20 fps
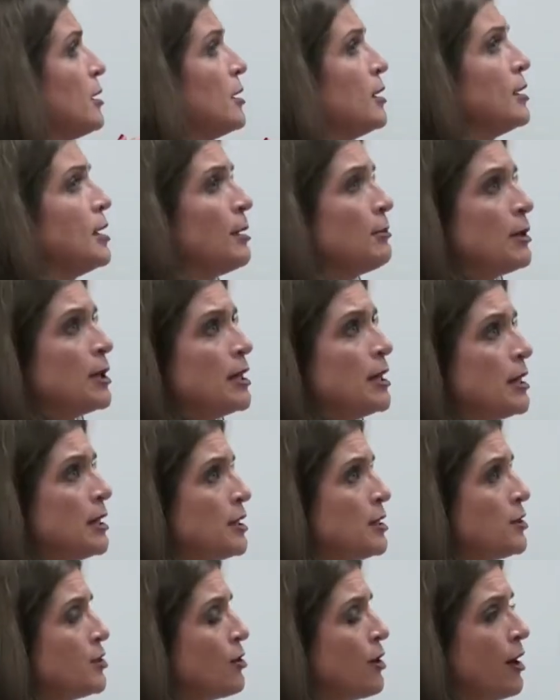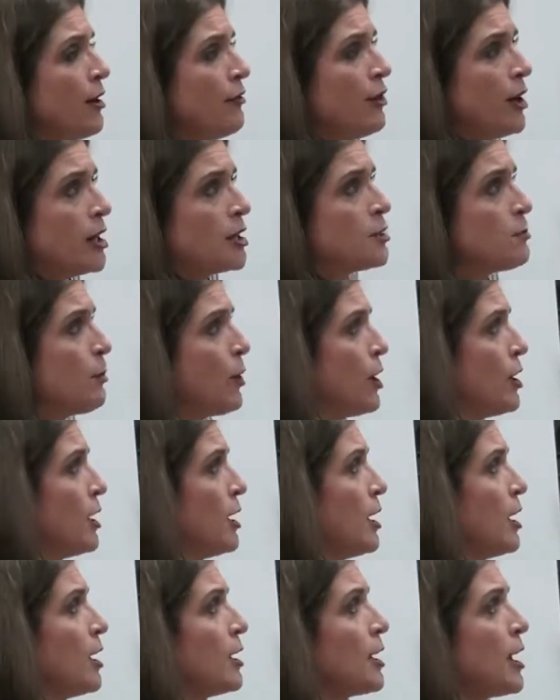Lebanese, you have
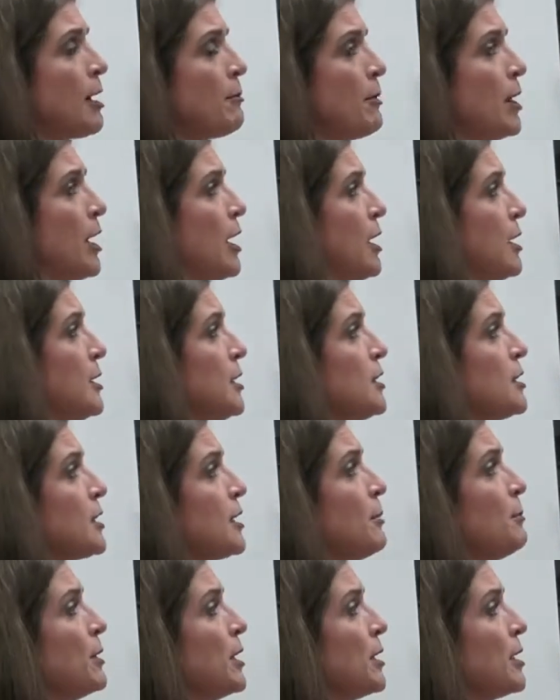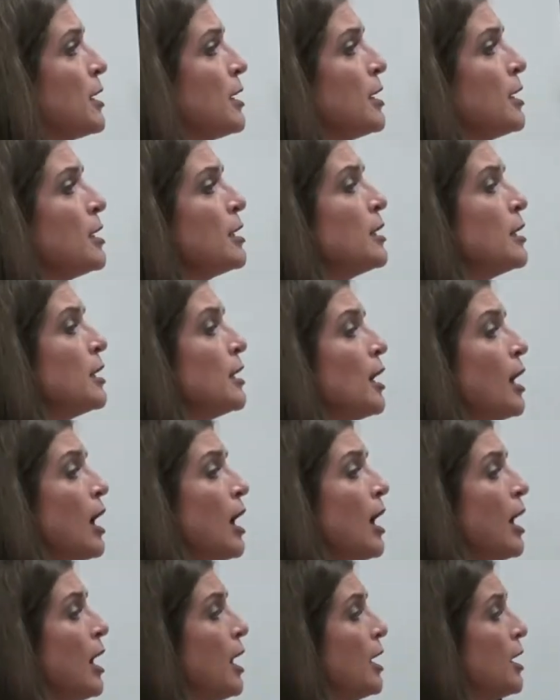Hezbollah, Gama al-Islamiyya,
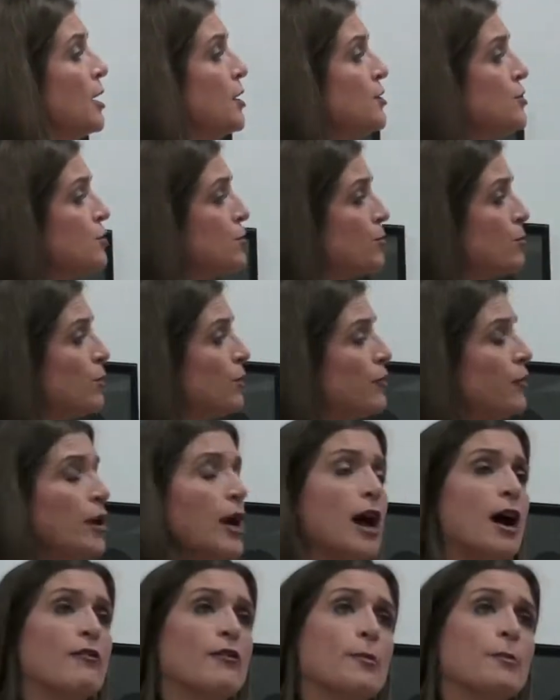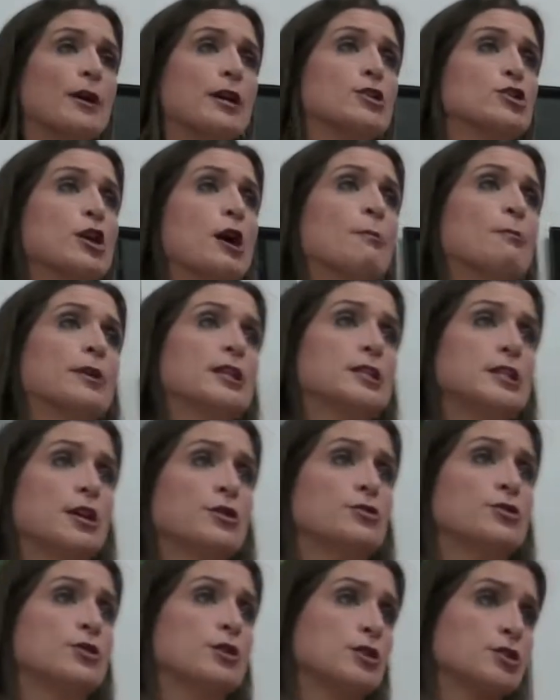and you even have a big shopping
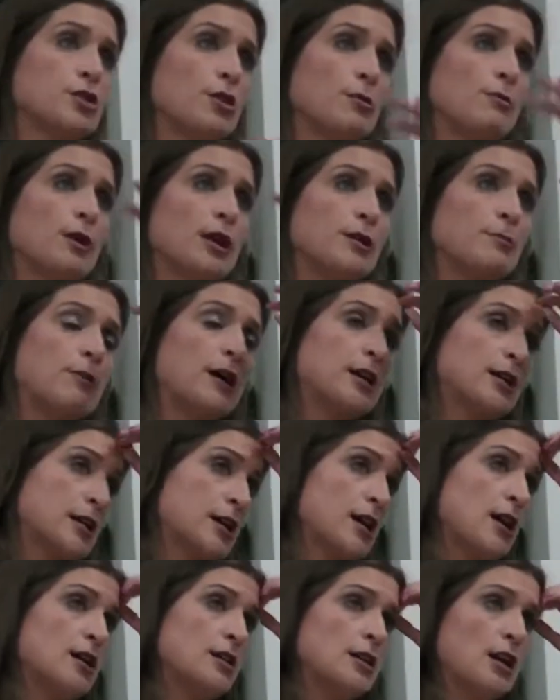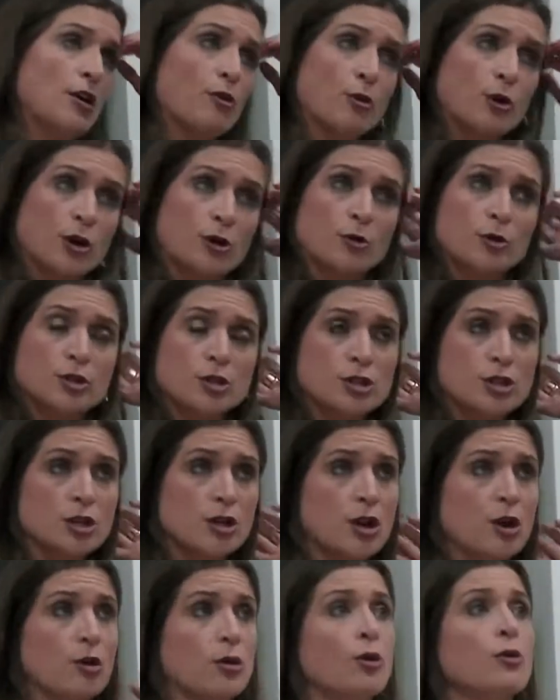center that's owned by the Barakat network, which is a
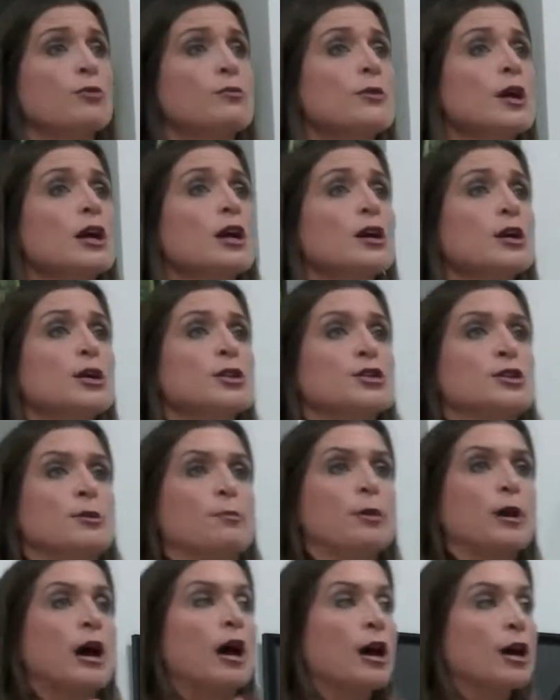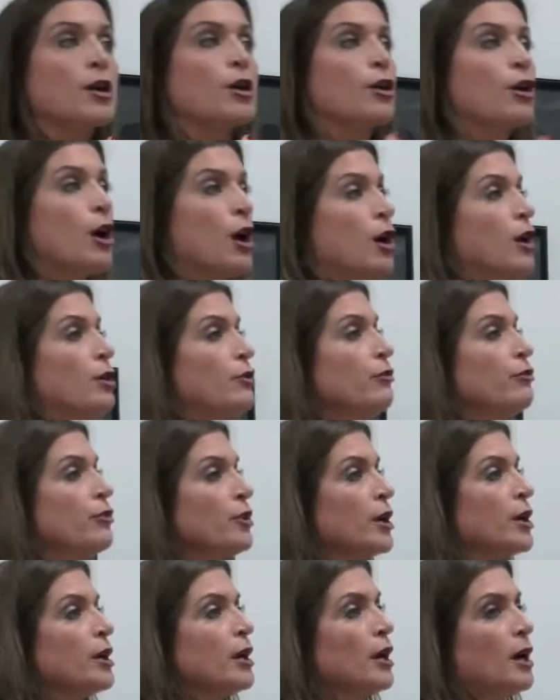known supplier of
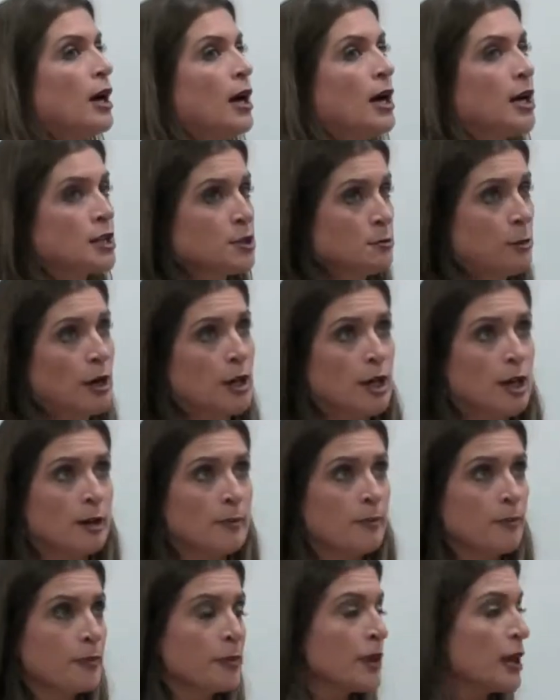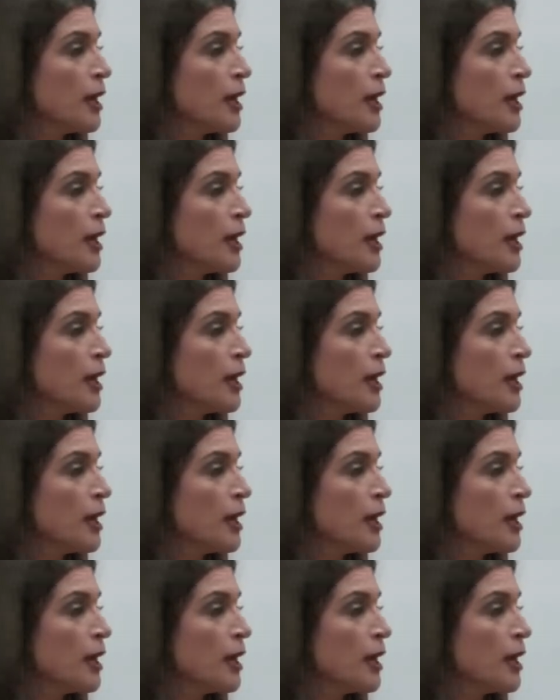Hezbollah.